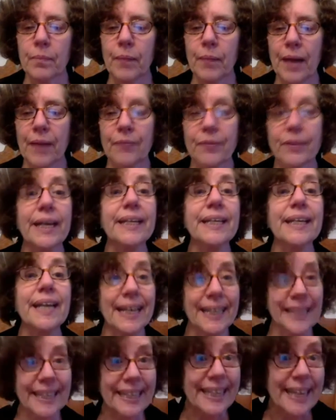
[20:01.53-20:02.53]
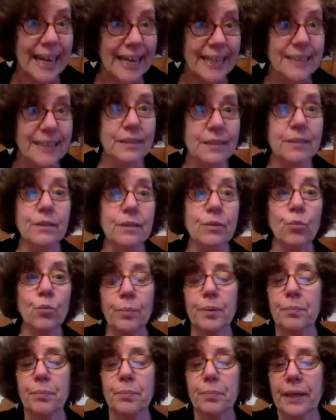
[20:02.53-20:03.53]
advocate against
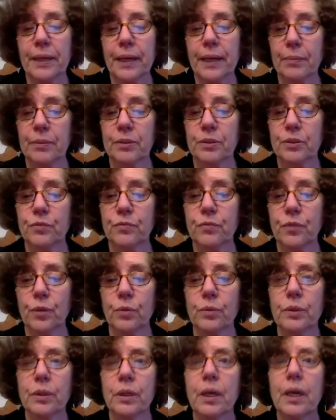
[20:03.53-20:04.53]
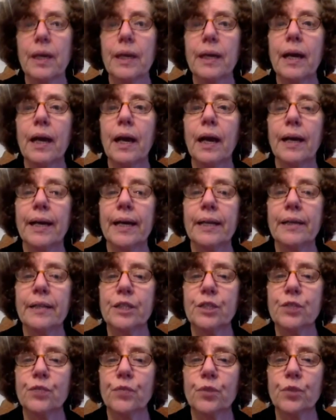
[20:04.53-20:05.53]
women being able to vote. Again,
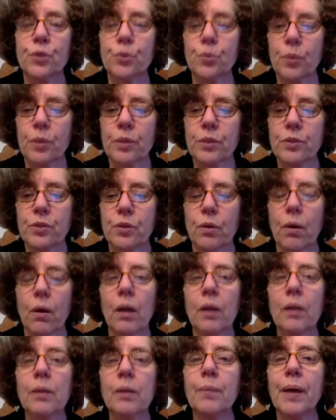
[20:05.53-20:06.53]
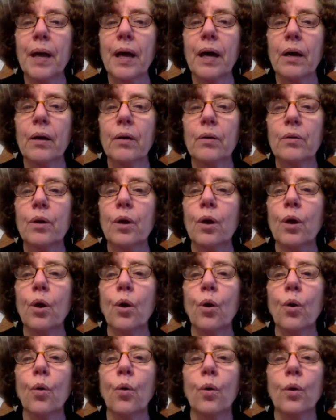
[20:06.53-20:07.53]
these first ones are all about
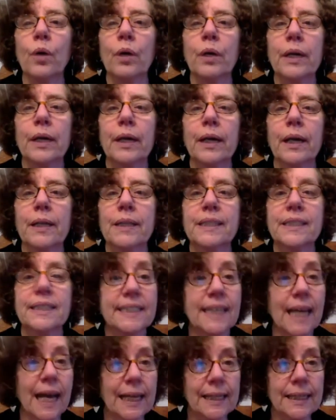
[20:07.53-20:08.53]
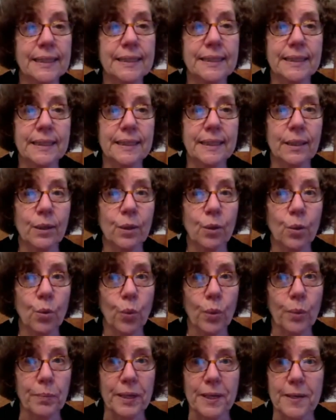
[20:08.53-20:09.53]
silencing
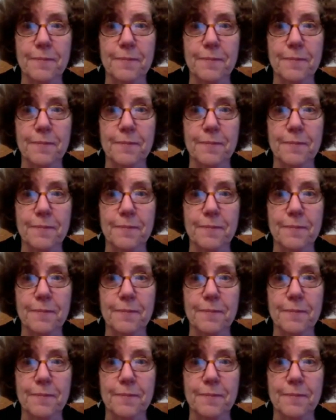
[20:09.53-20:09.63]
women.